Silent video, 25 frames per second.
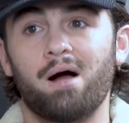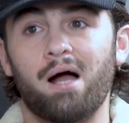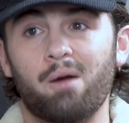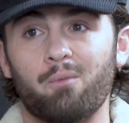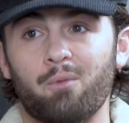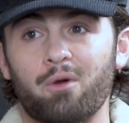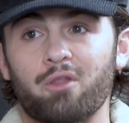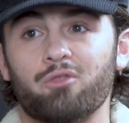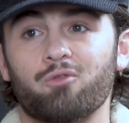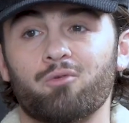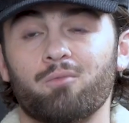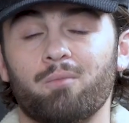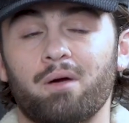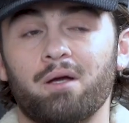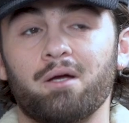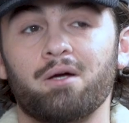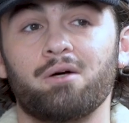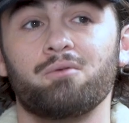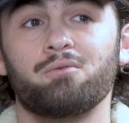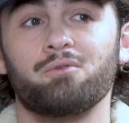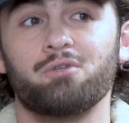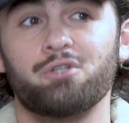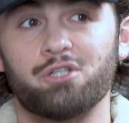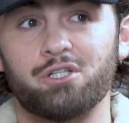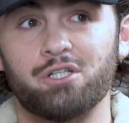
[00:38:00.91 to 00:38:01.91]
I went through my
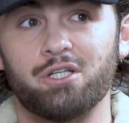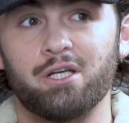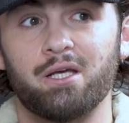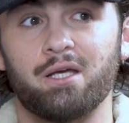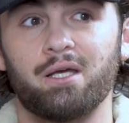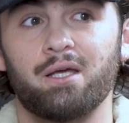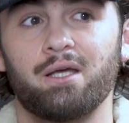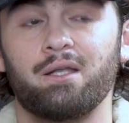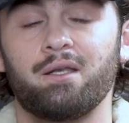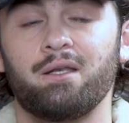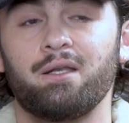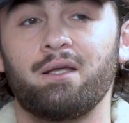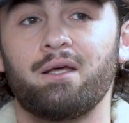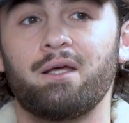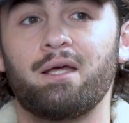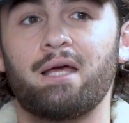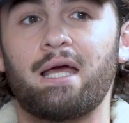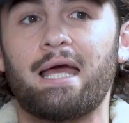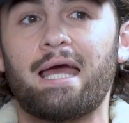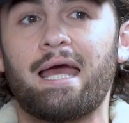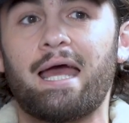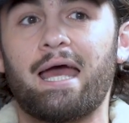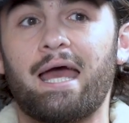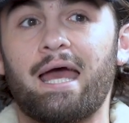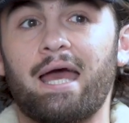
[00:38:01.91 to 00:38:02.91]
own shit.
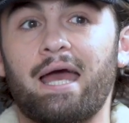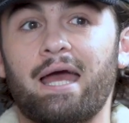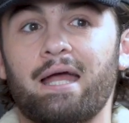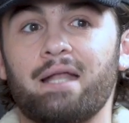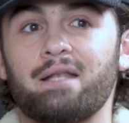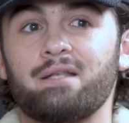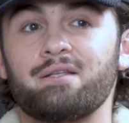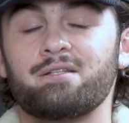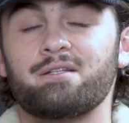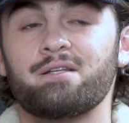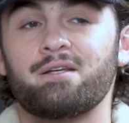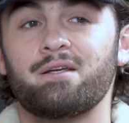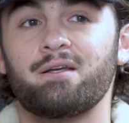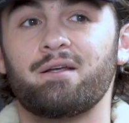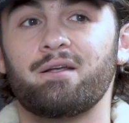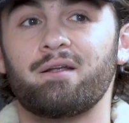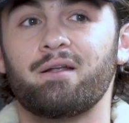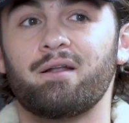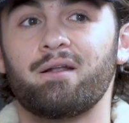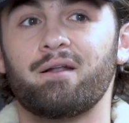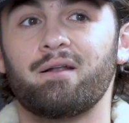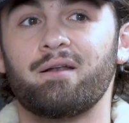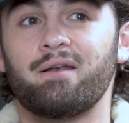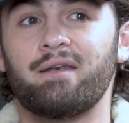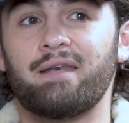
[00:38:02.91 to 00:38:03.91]
And
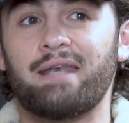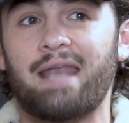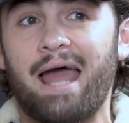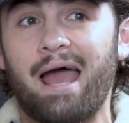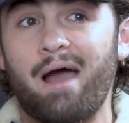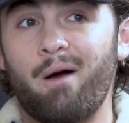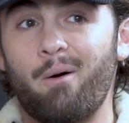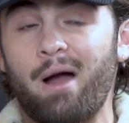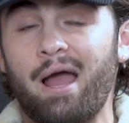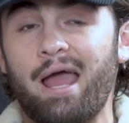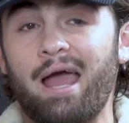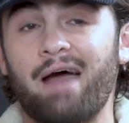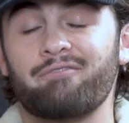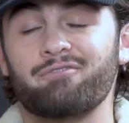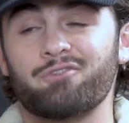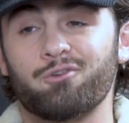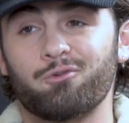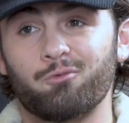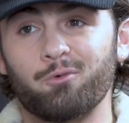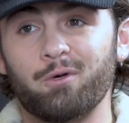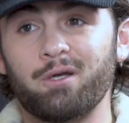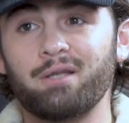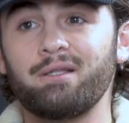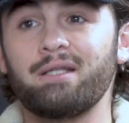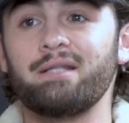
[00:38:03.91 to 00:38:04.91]
now I have to
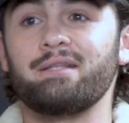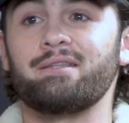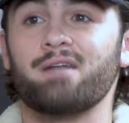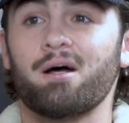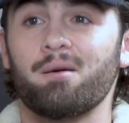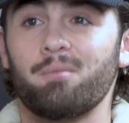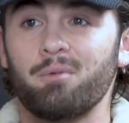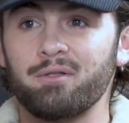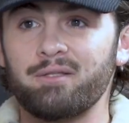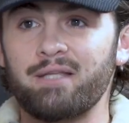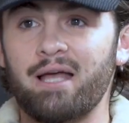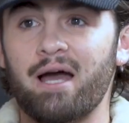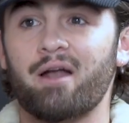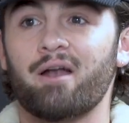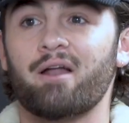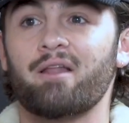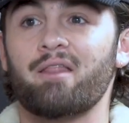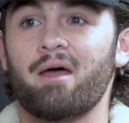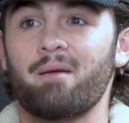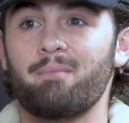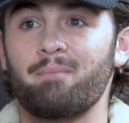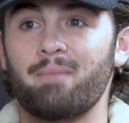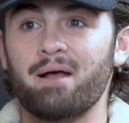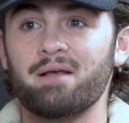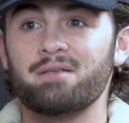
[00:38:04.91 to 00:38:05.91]
really double down on
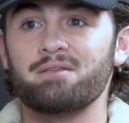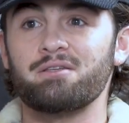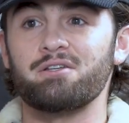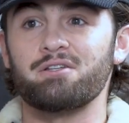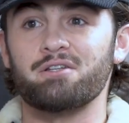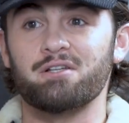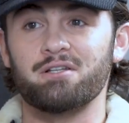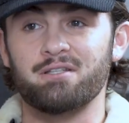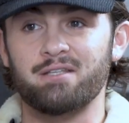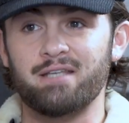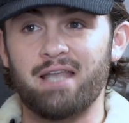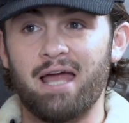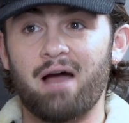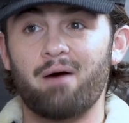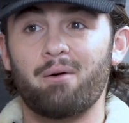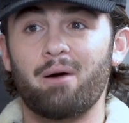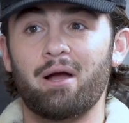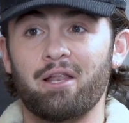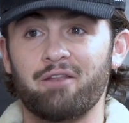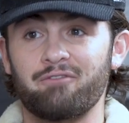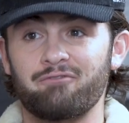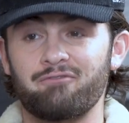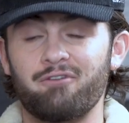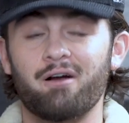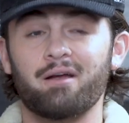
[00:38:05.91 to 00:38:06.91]
that message because now
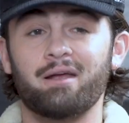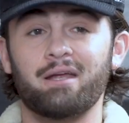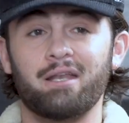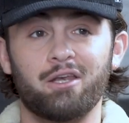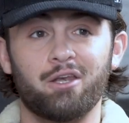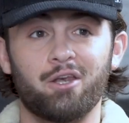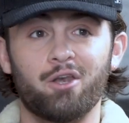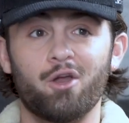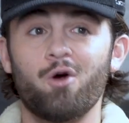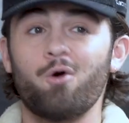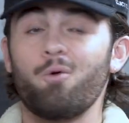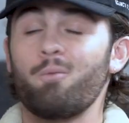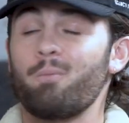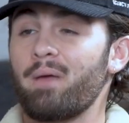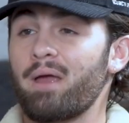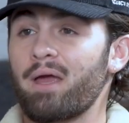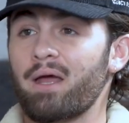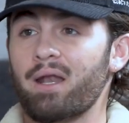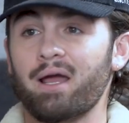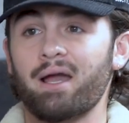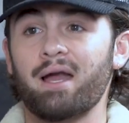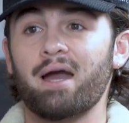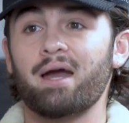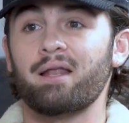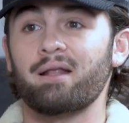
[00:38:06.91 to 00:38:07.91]
I fucking know,
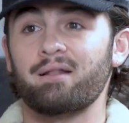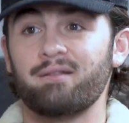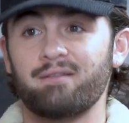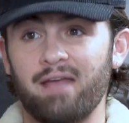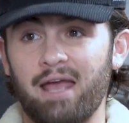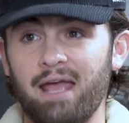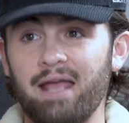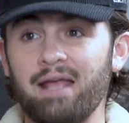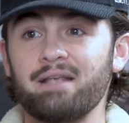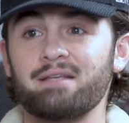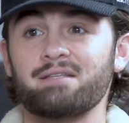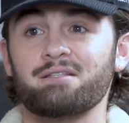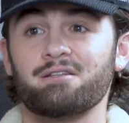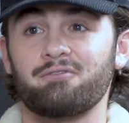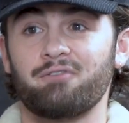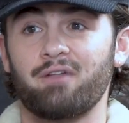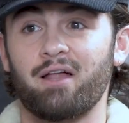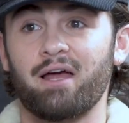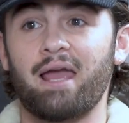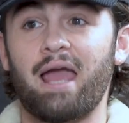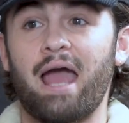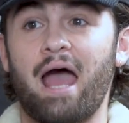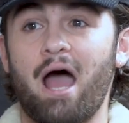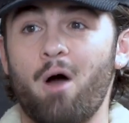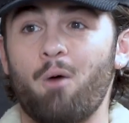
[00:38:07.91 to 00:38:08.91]
man. I got a taste of
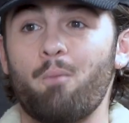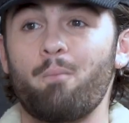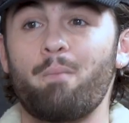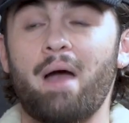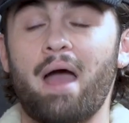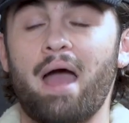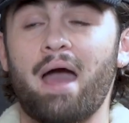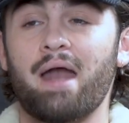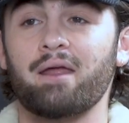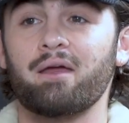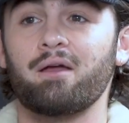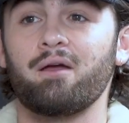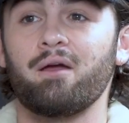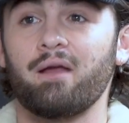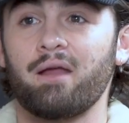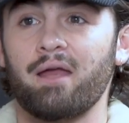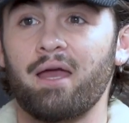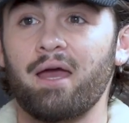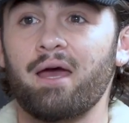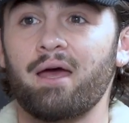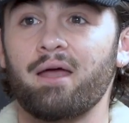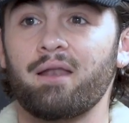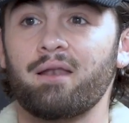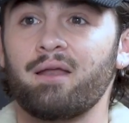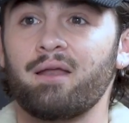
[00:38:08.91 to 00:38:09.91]
like how bad it could get,